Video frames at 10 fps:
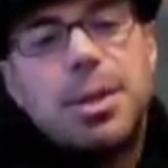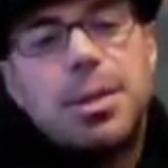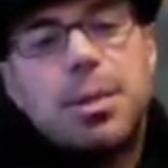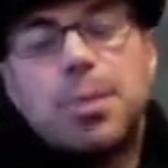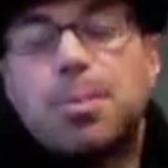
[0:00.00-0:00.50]

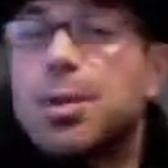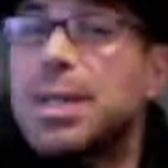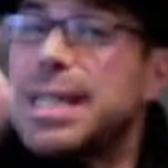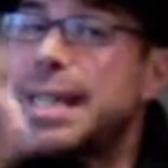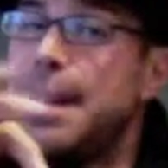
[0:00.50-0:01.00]
was
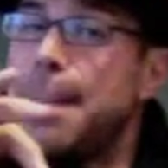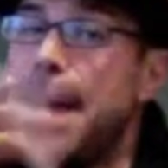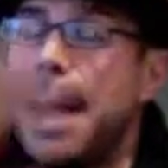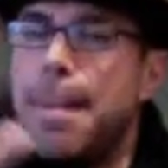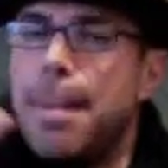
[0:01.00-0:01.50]
preceded by
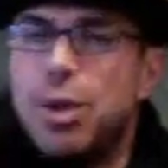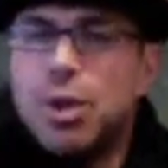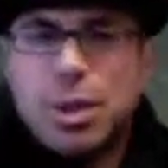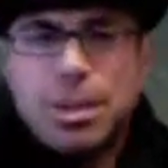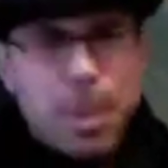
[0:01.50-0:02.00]
a much
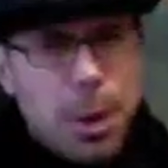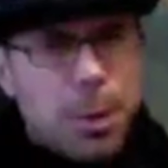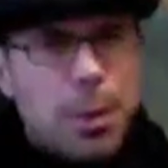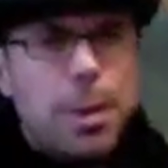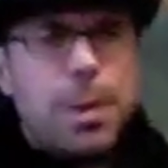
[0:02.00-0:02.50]

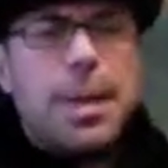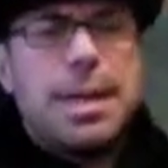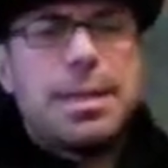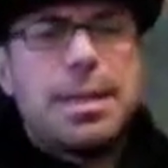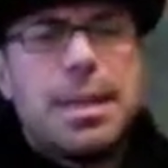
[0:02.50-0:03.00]
smaller
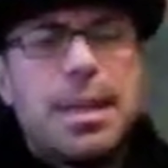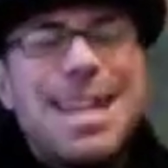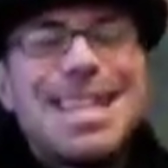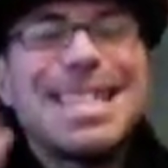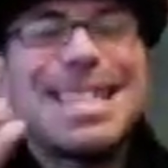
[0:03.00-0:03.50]
request,
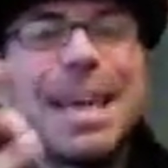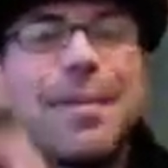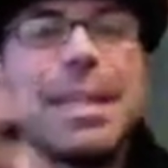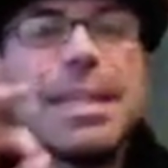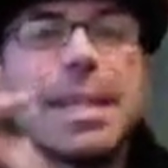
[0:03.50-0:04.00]

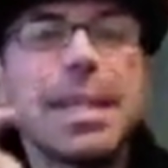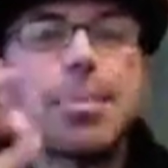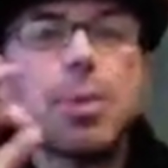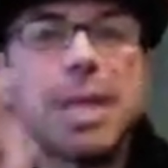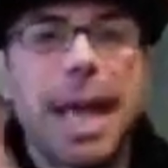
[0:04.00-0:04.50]

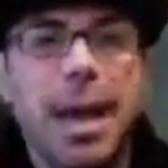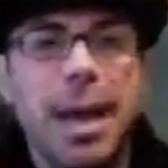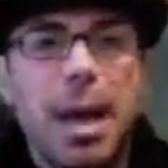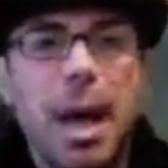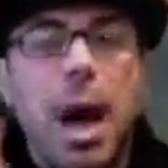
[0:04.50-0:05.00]
76%
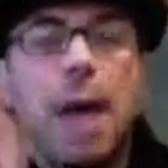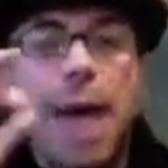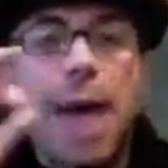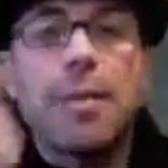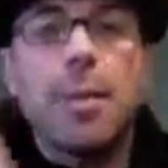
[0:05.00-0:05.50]
of
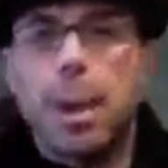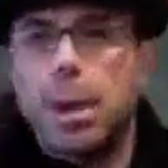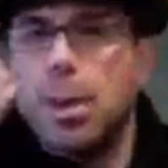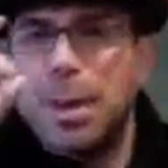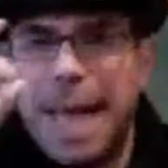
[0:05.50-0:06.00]
everyone
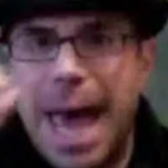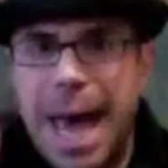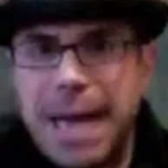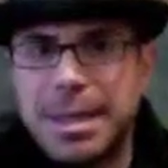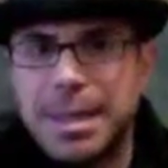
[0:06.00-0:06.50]
who was
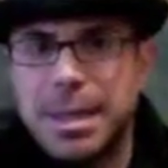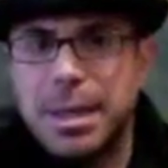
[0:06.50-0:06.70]
asked